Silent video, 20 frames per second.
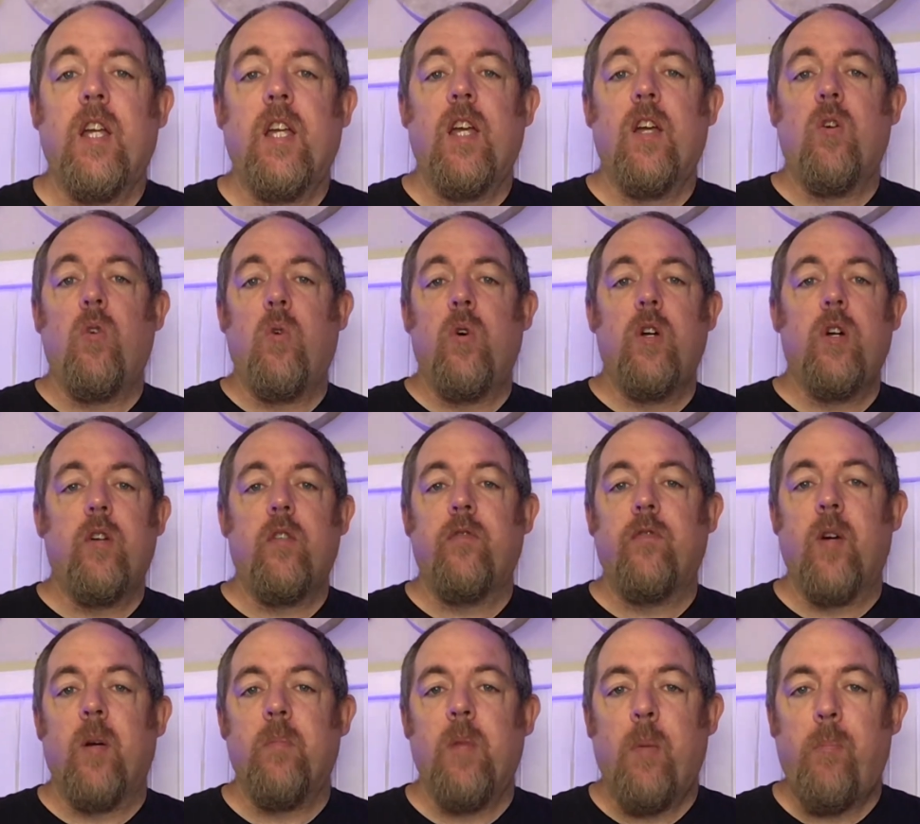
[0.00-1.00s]
get oil
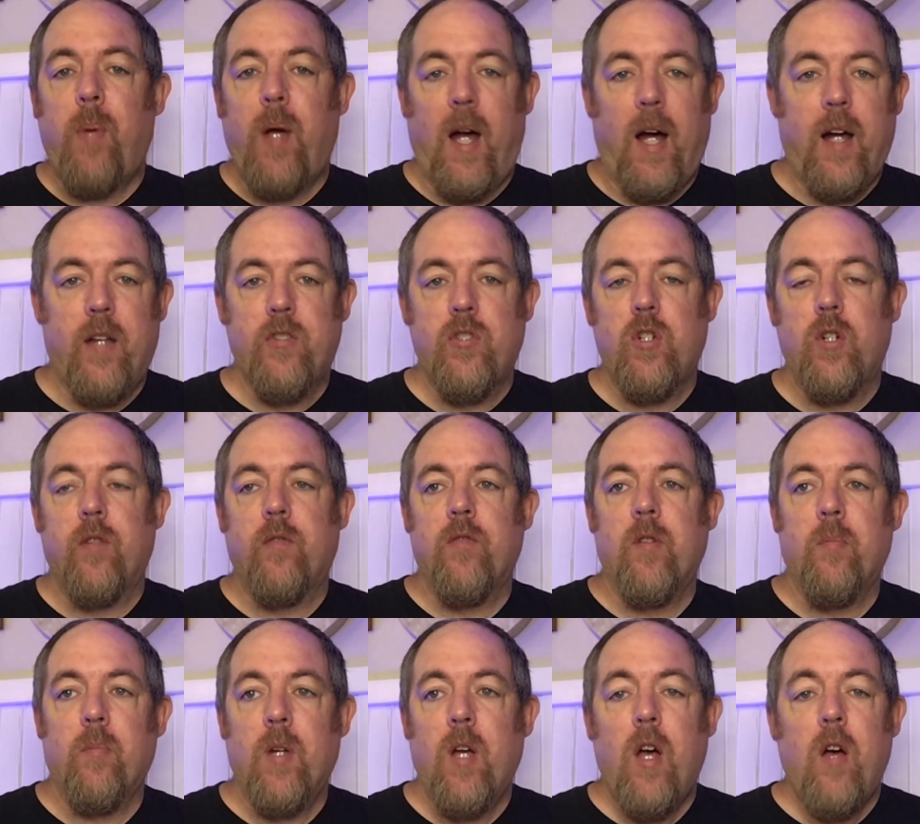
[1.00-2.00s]
from the pastor
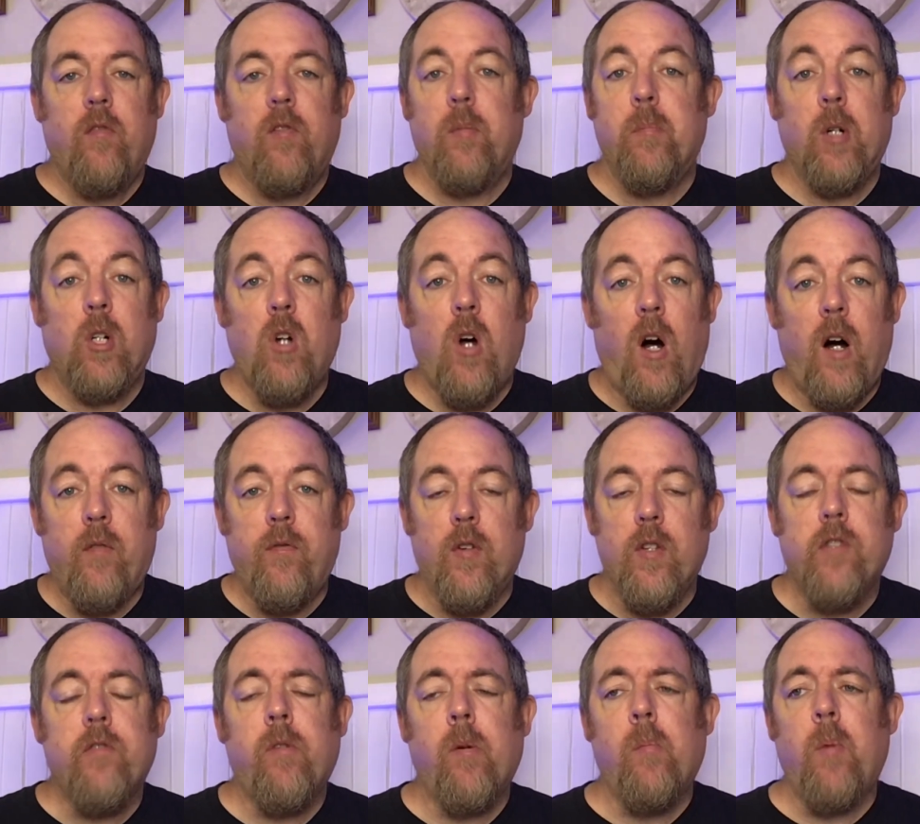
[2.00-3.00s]
from from a
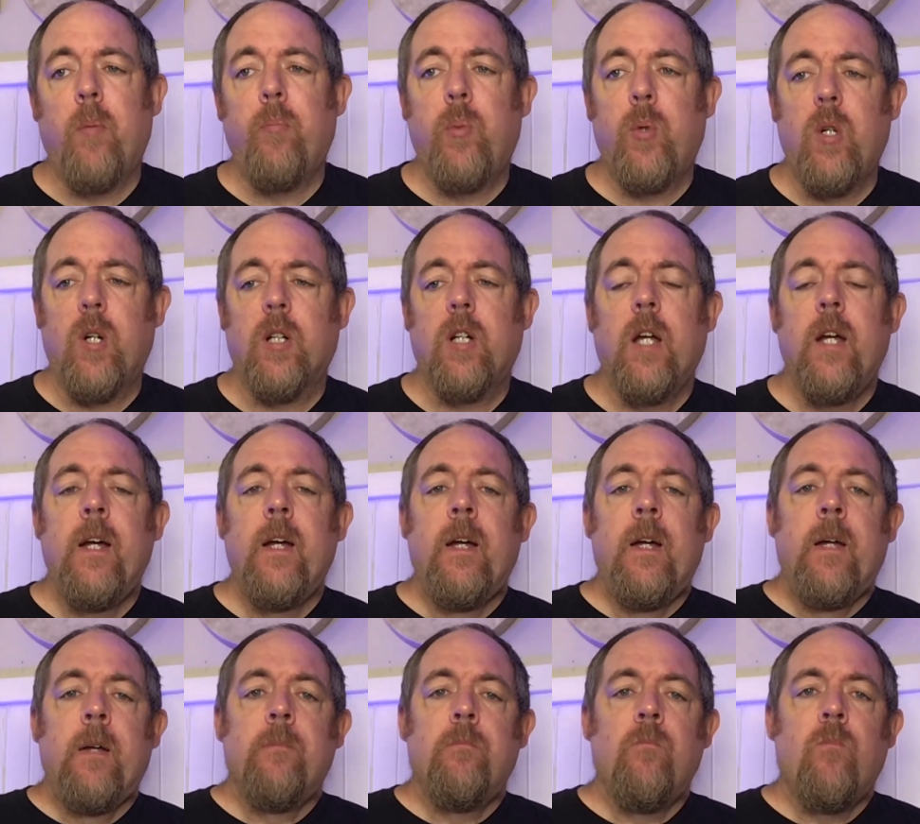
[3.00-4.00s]
conference from a book
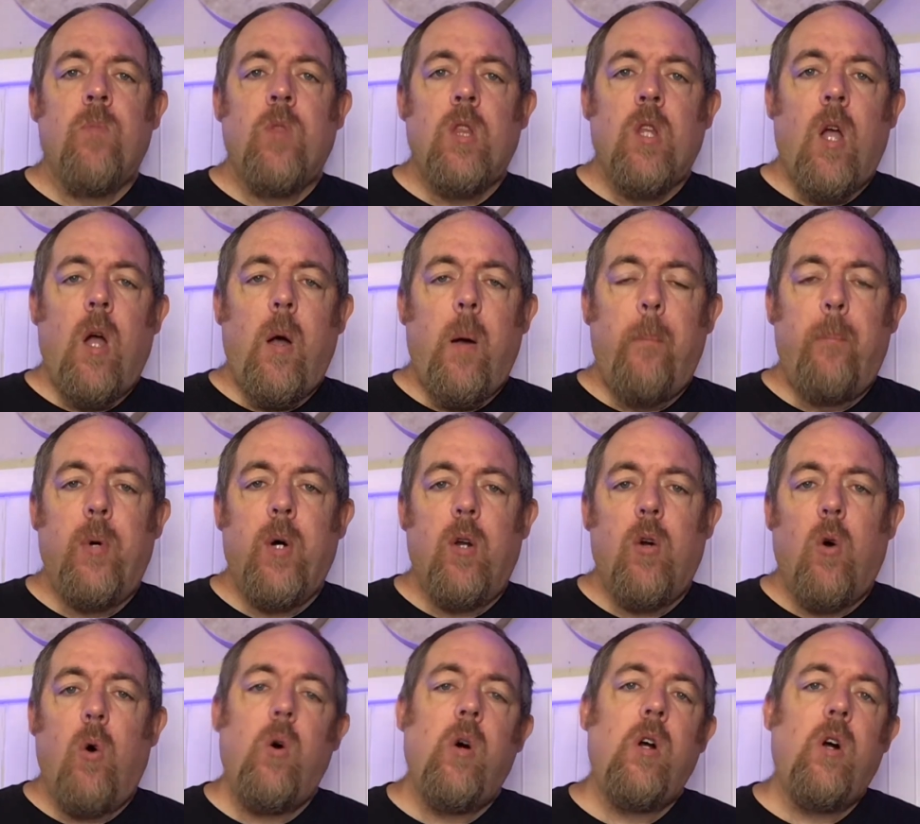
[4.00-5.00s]

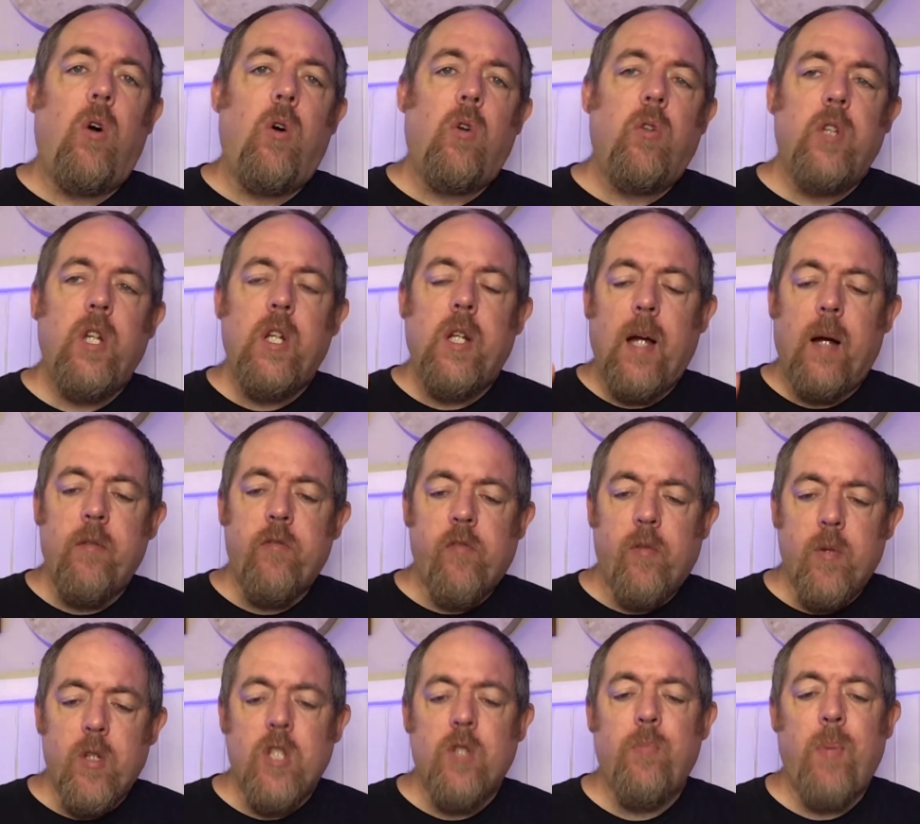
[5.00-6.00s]
but oil only comes
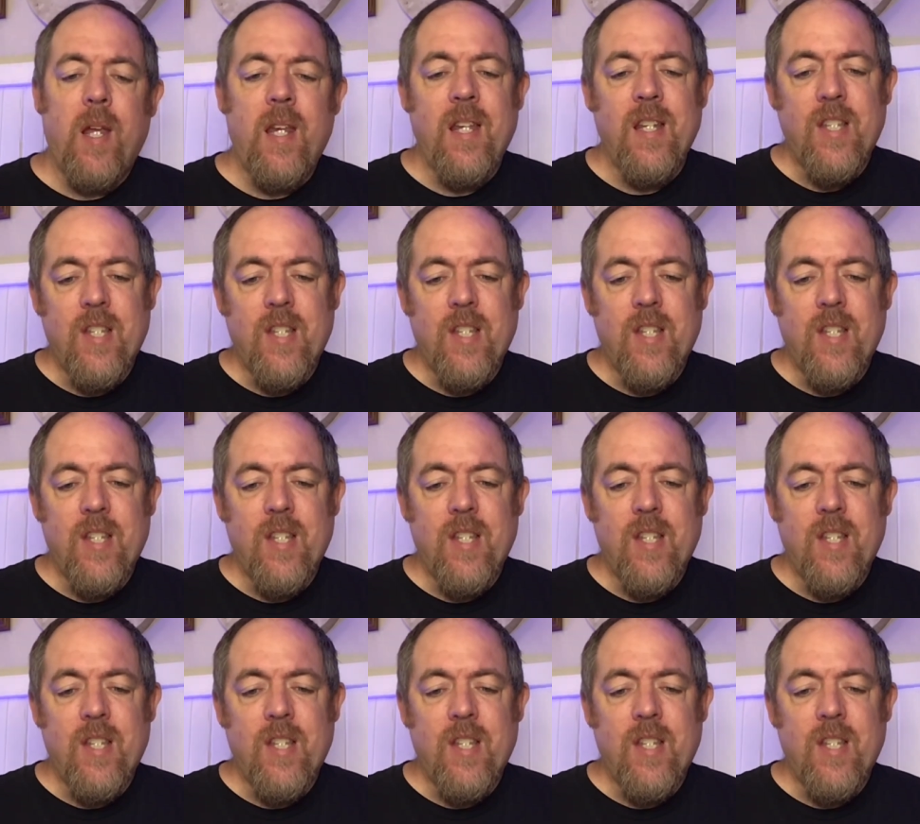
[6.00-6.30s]
from spending